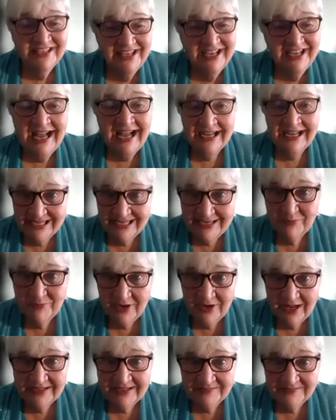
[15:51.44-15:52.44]
I keep
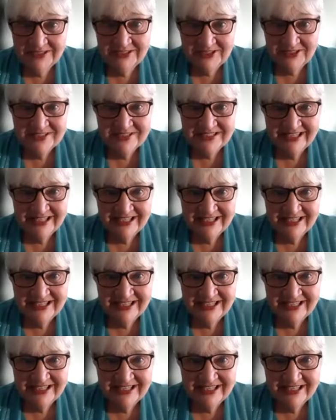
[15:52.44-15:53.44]
writing the newsletter
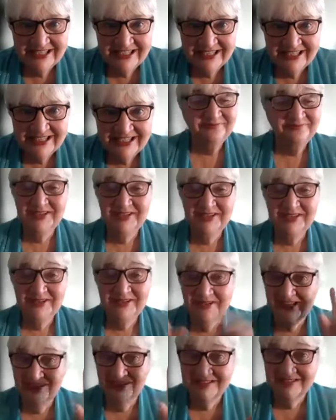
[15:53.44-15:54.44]

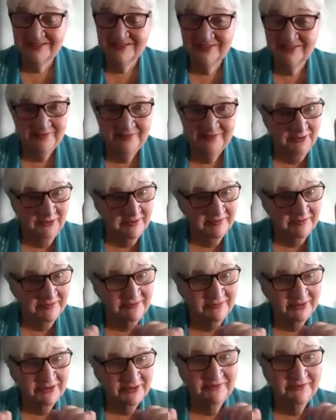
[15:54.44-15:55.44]
because if you
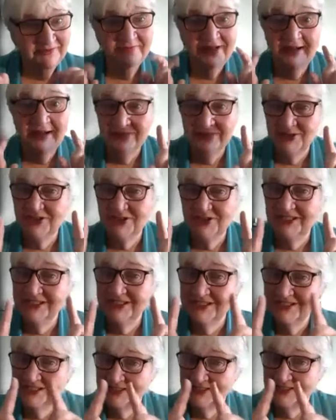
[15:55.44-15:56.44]
remember, my mission
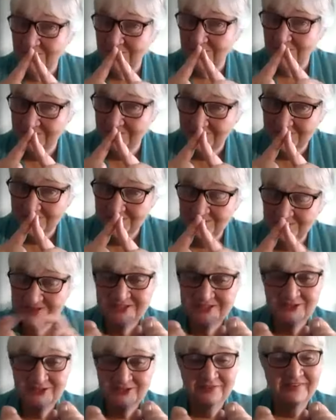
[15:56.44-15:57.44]
is to serve those who are
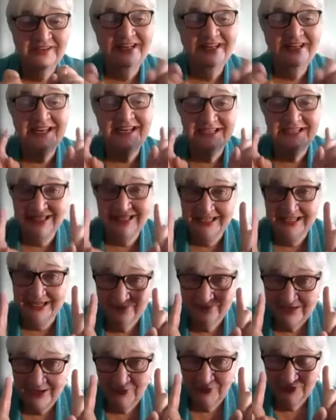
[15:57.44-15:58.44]
serving and to get
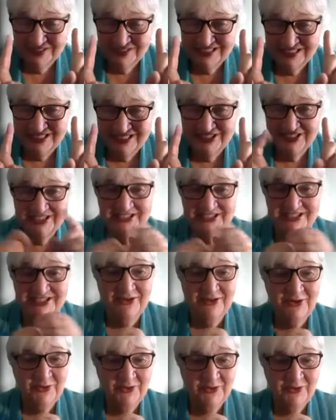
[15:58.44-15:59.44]
empowered teachings to the
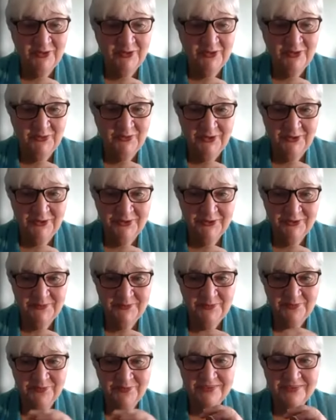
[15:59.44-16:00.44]
whole of the world.
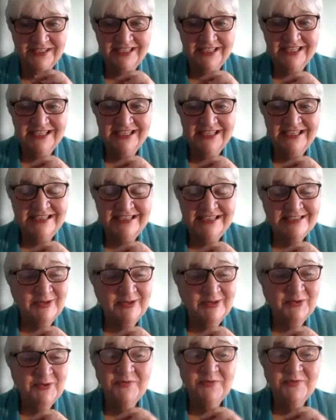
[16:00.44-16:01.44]

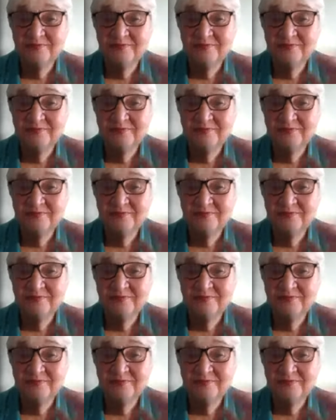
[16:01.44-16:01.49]
So